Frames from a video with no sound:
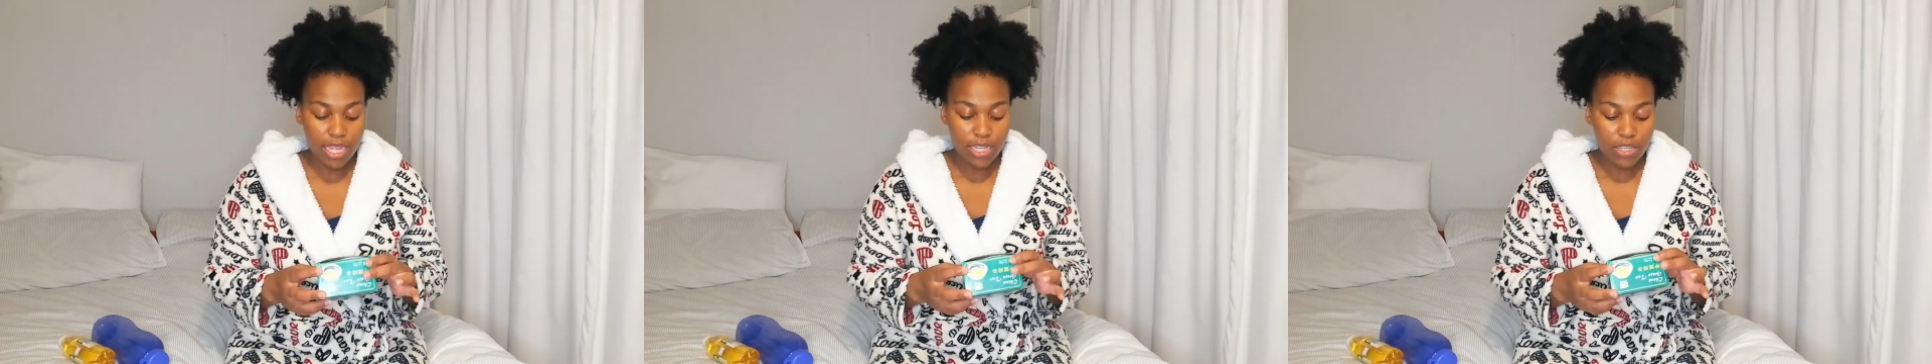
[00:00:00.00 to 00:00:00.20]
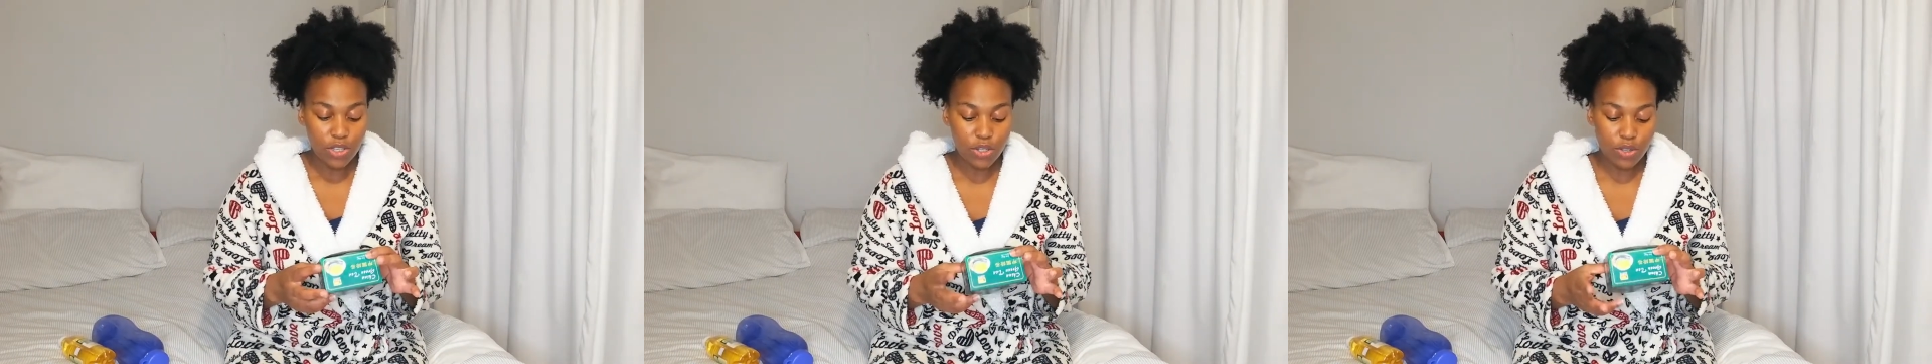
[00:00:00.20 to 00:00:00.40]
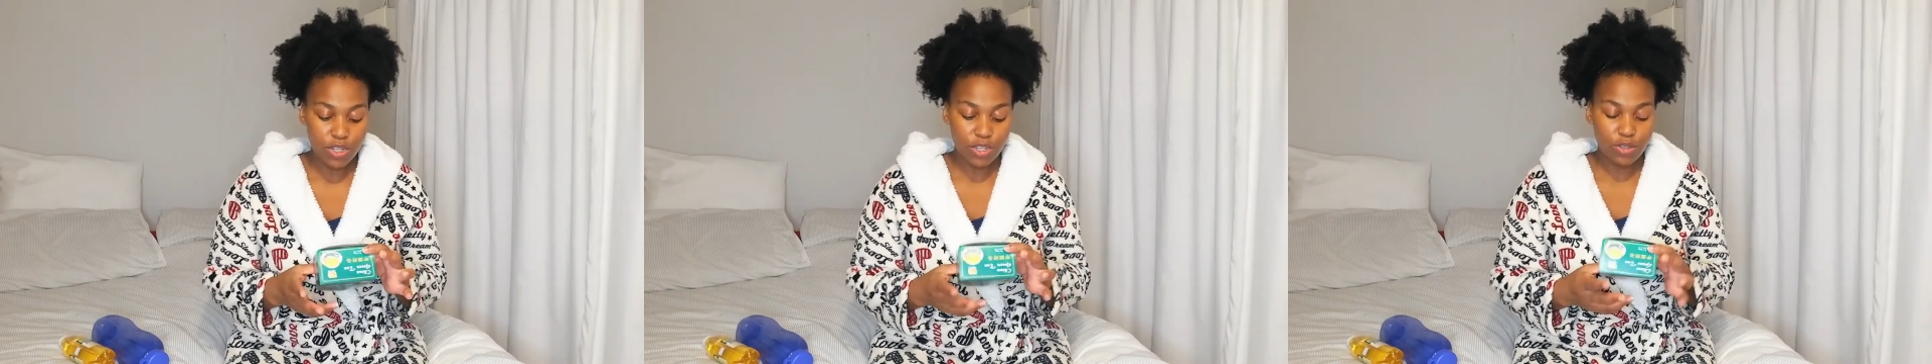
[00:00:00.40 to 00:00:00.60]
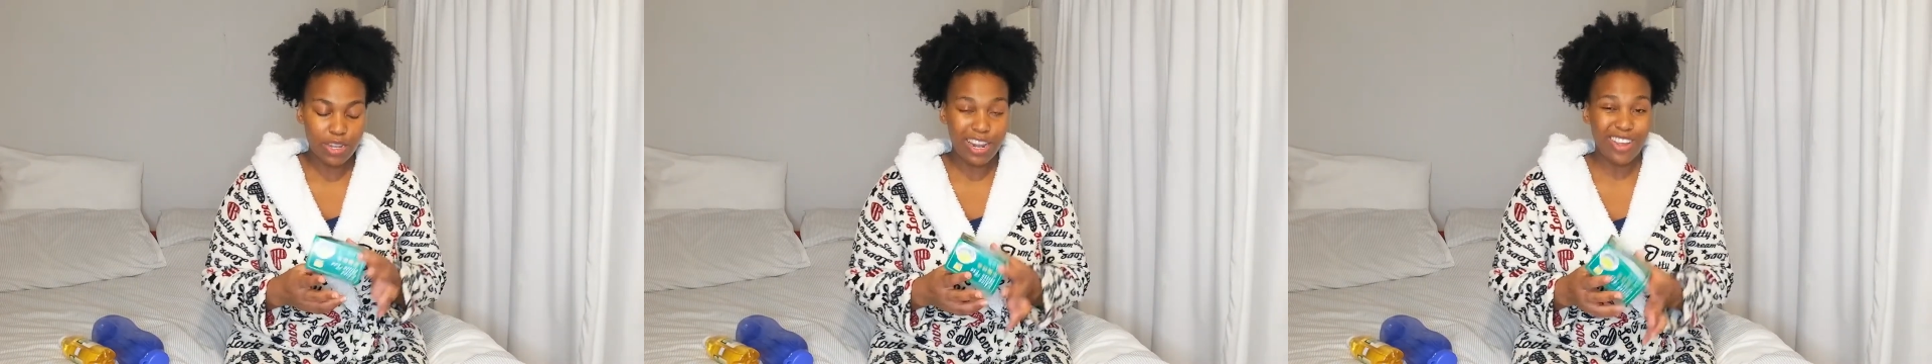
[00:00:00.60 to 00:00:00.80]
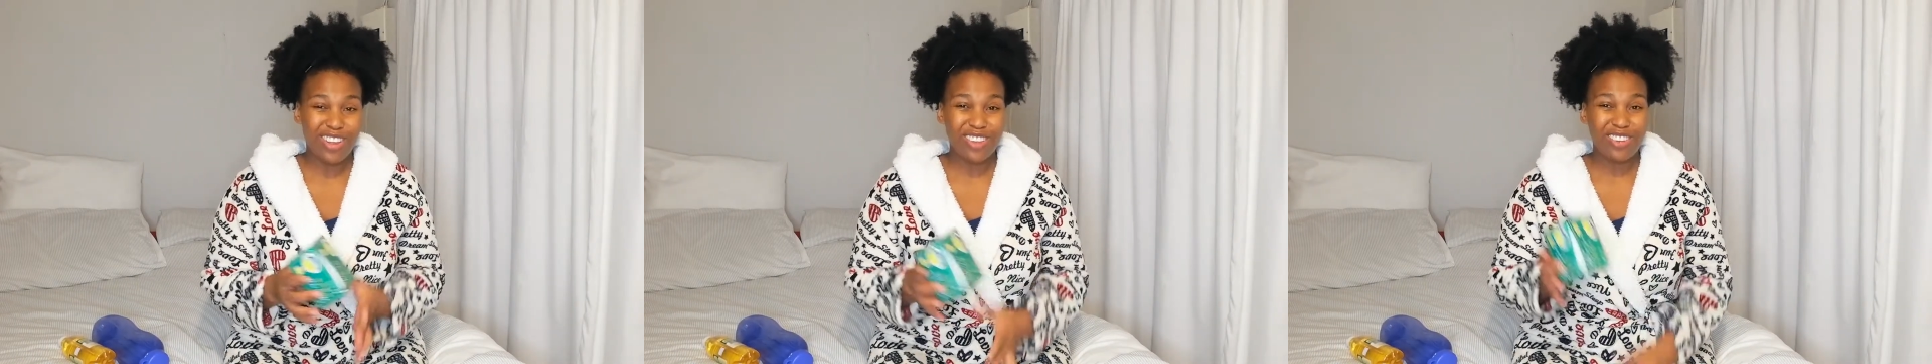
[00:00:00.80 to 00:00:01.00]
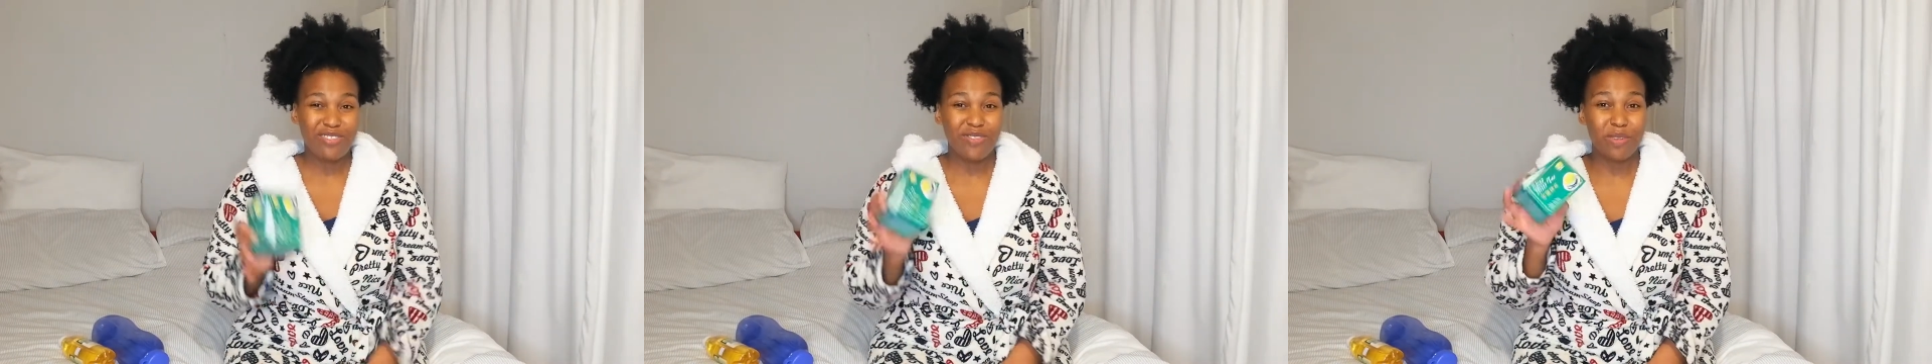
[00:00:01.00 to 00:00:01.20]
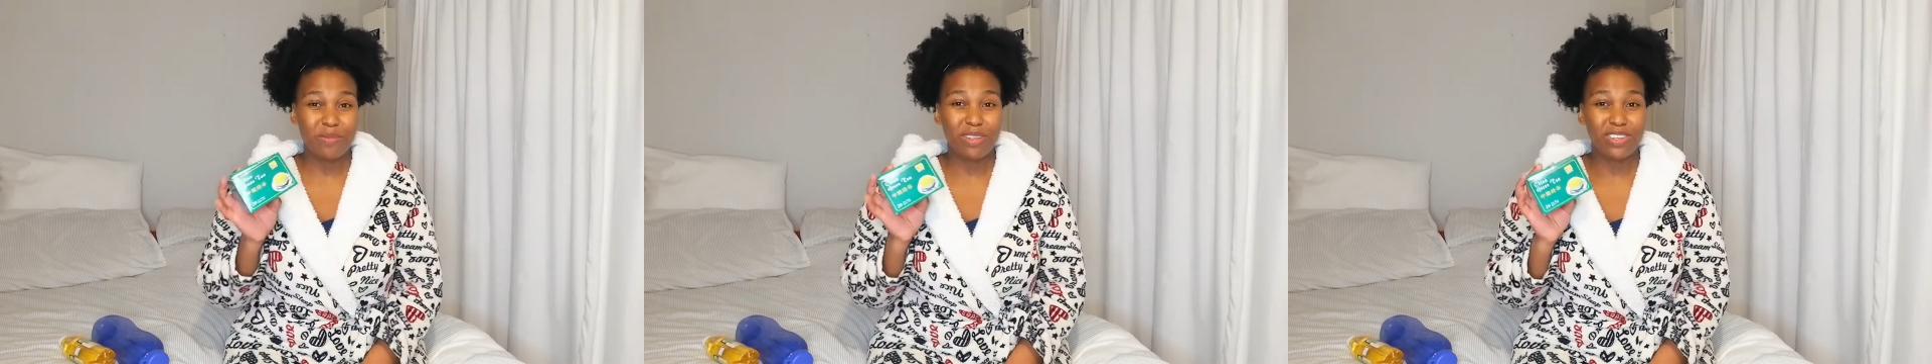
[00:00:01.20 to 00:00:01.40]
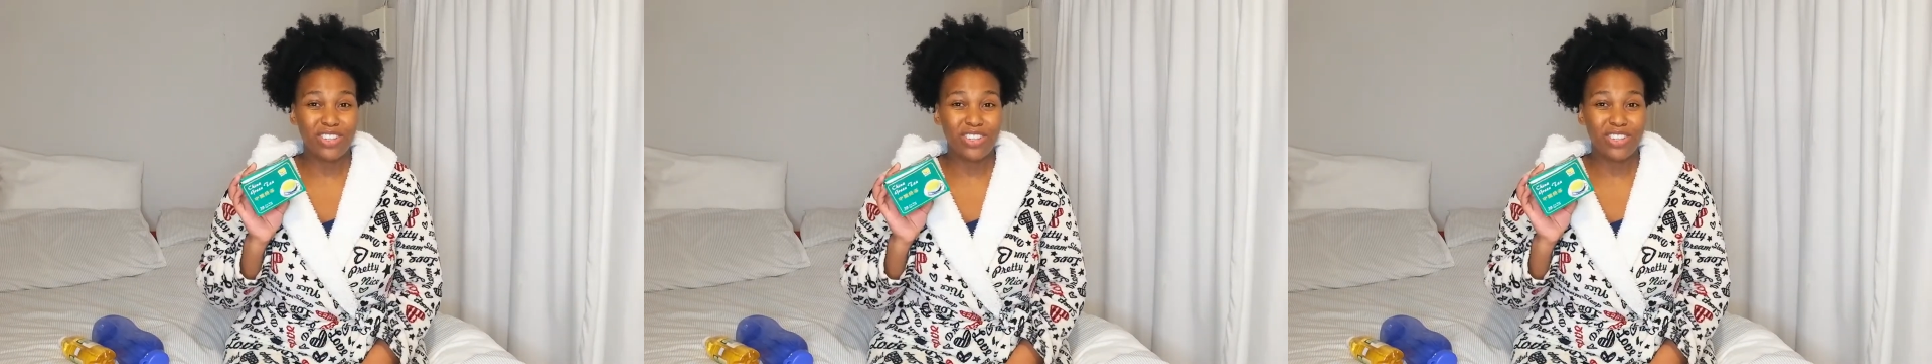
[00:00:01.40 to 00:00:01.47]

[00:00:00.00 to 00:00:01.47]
So this one, I got it from the